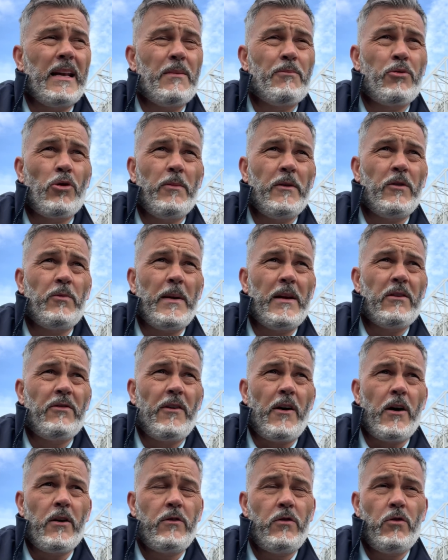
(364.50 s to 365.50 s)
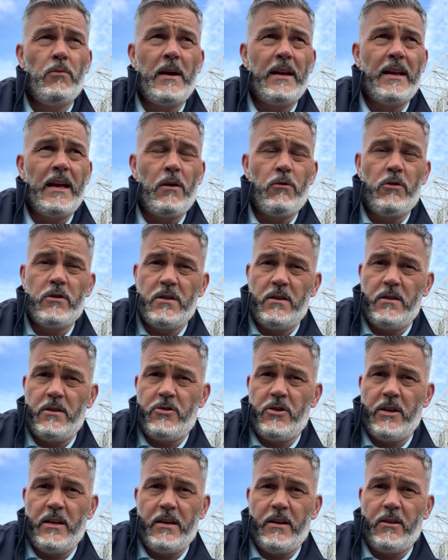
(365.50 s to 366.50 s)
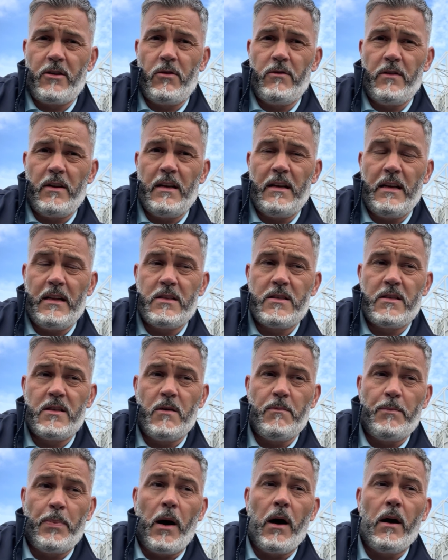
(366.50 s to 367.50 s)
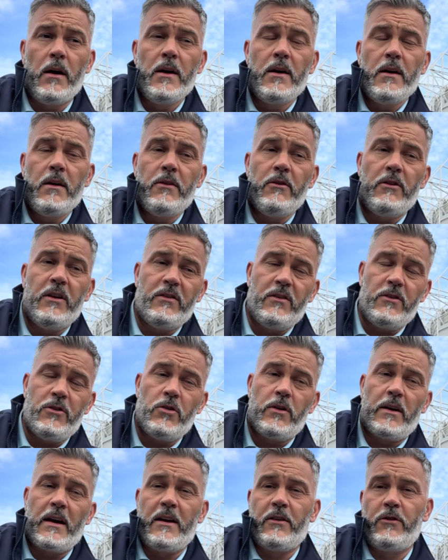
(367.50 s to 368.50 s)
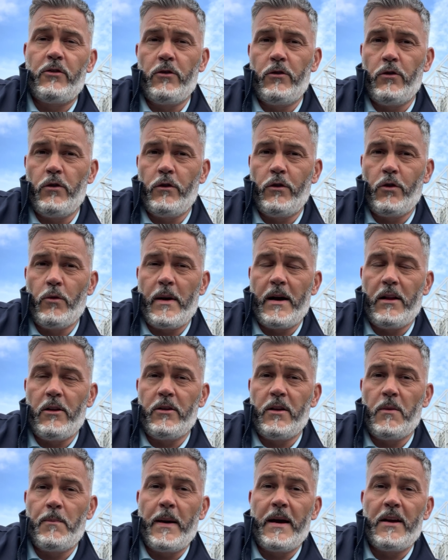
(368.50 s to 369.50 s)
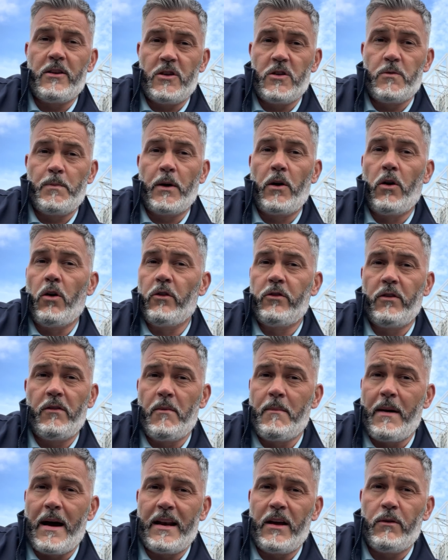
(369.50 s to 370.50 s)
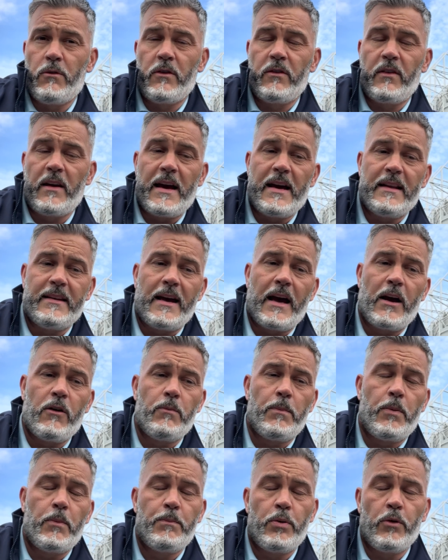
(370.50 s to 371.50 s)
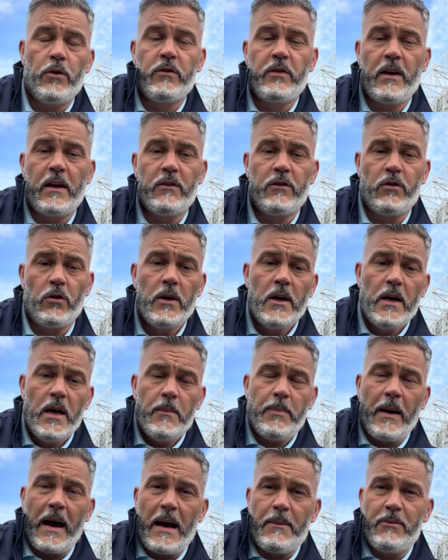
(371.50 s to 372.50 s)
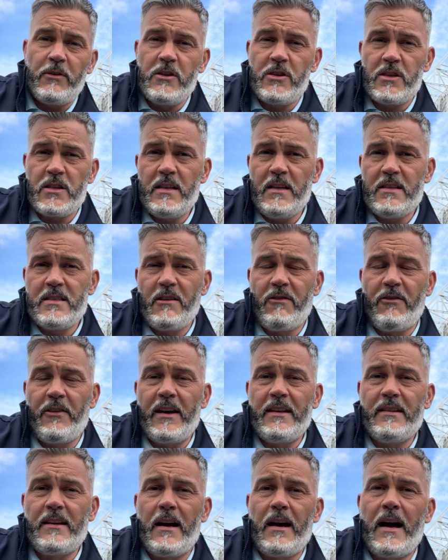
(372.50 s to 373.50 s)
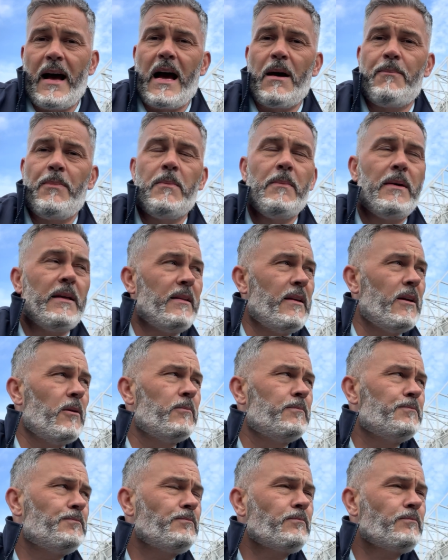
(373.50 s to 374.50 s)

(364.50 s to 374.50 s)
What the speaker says: he probably spends far too many hours at the training ground than he needs to. But the reason Newcastle are doing so well on the pitch is because of the man hours that Eddie Howe puts in. So perhaps he just needs to find a happy medium